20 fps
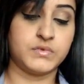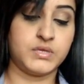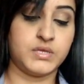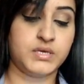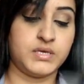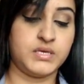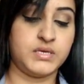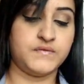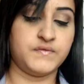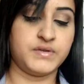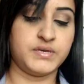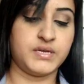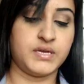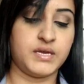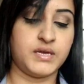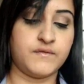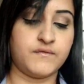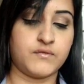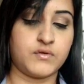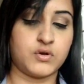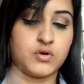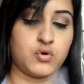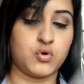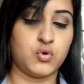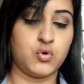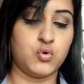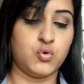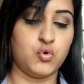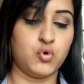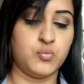They even have
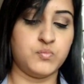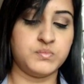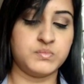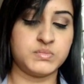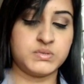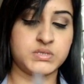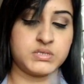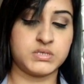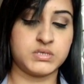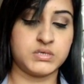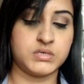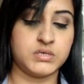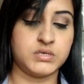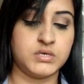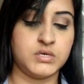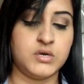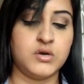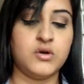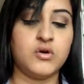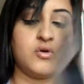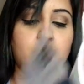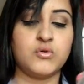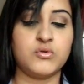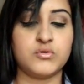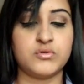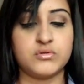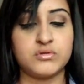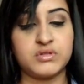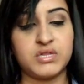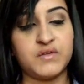combs. Oh,
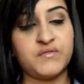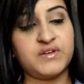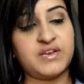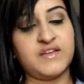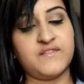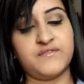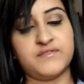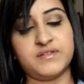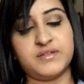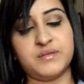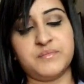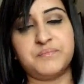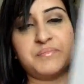they even have little